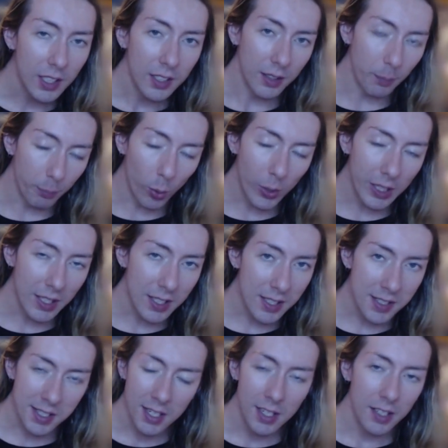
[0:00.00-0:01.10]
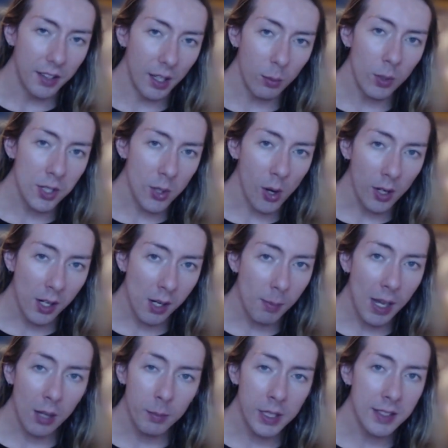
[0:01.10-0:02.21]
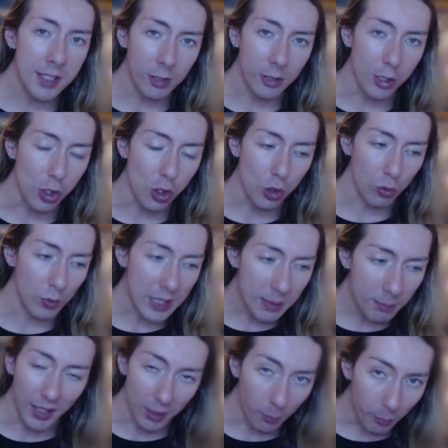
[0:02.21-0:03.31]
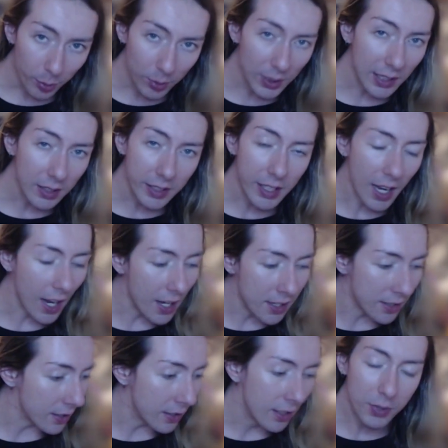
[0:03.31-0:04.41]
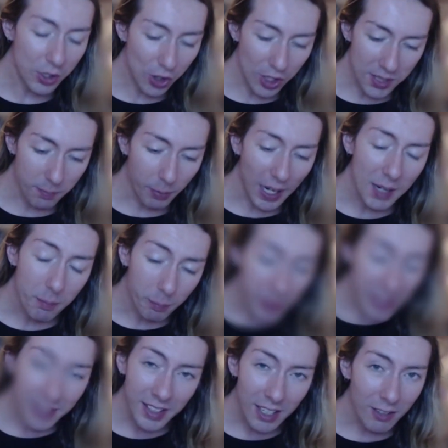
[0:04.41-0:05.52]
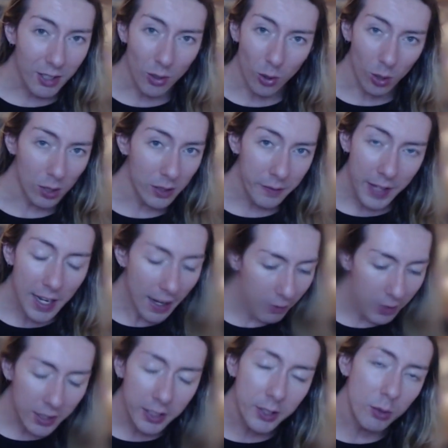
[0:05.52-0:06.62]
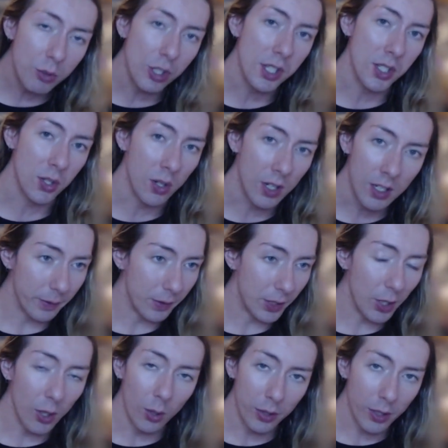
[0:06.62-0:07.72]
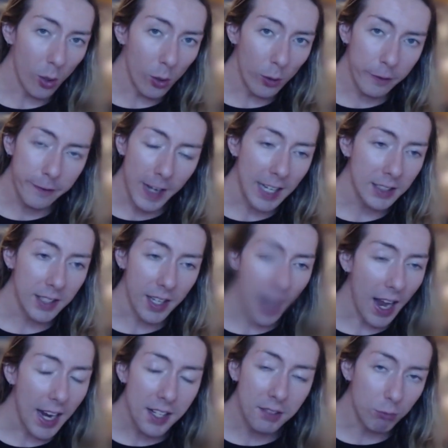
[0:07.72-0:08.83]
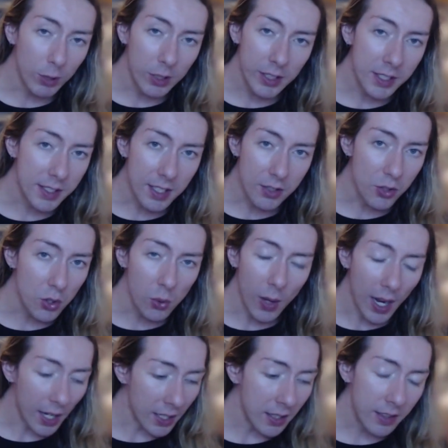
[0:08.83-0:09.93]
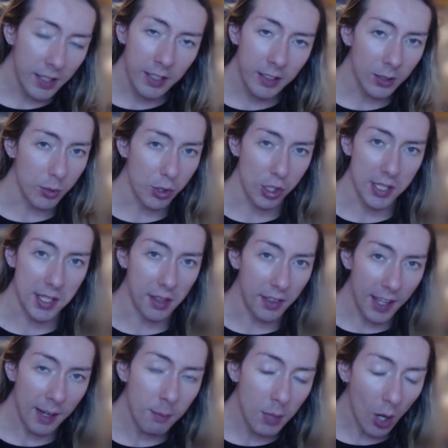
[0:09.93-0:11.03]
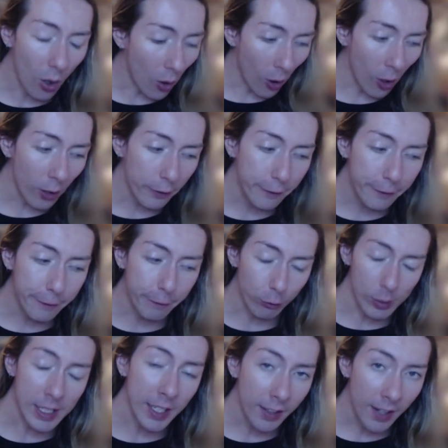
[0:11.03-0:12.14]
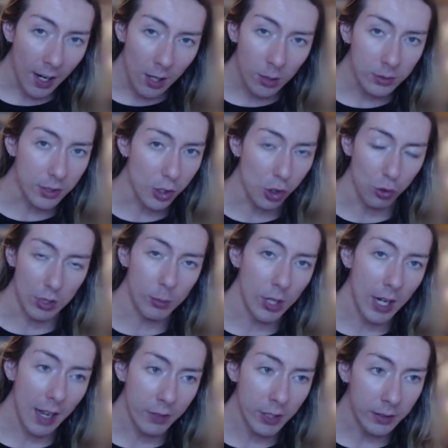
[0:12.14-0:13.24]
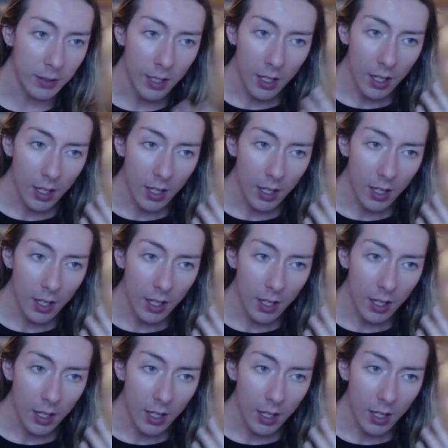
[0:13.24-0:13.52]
the point is, they were talking about me until the stream completely ended. Just by being there and all of that, everything you just saw, you know, the whole fact that I really didn't do anything, it was just them all freaking out, the streamer having